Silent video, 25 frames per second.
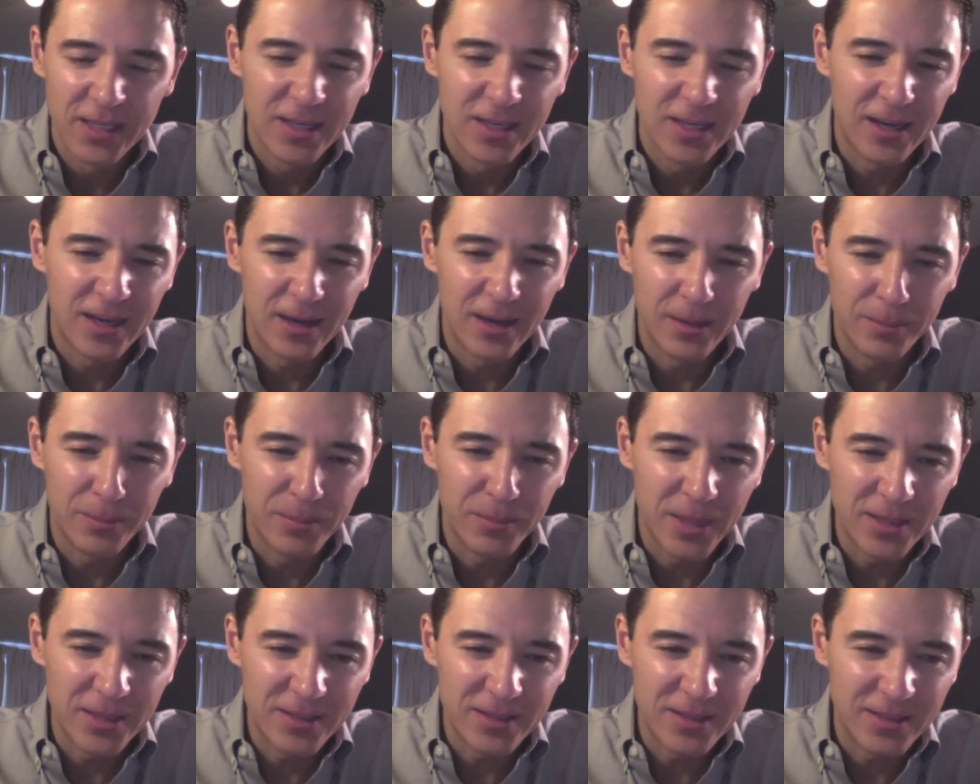
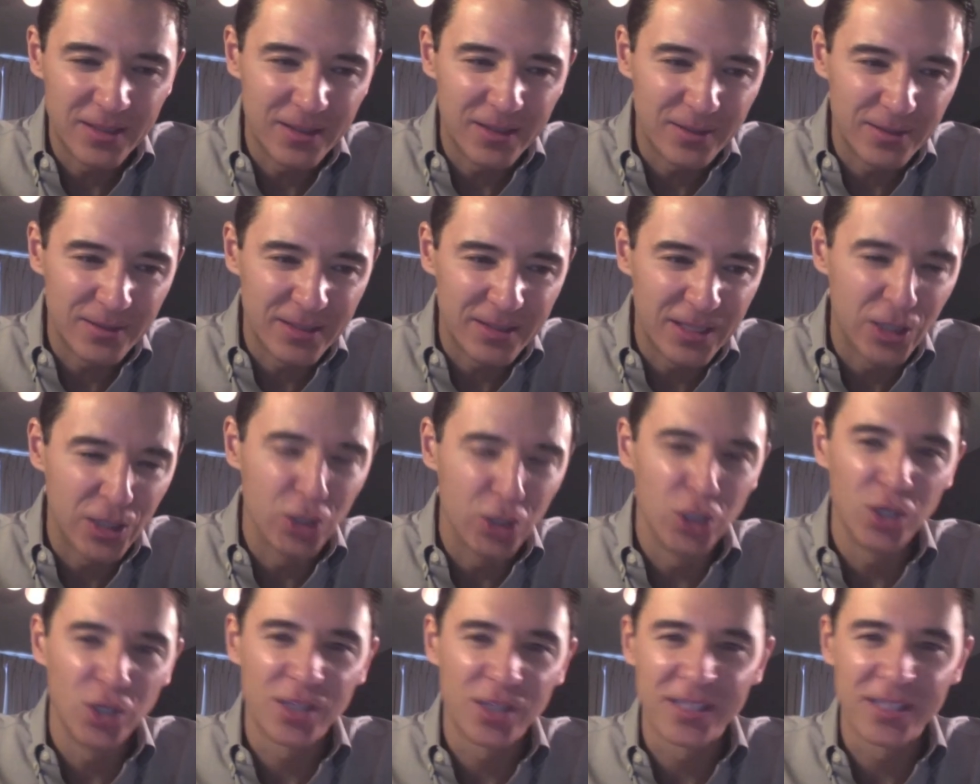Um, you know the
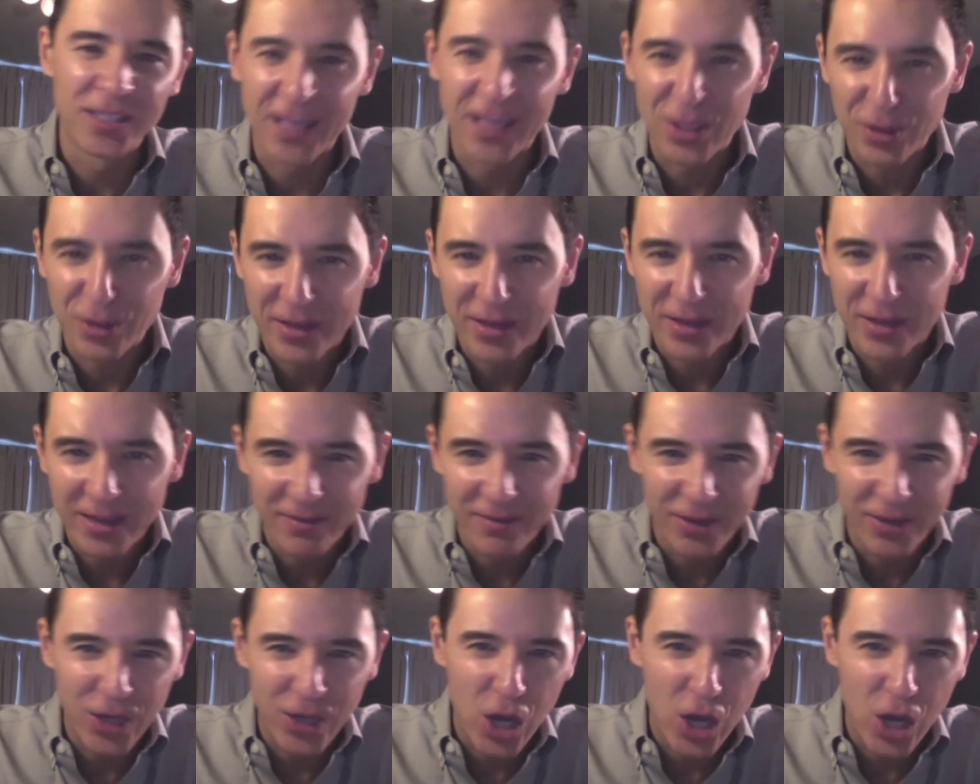looks that you're giving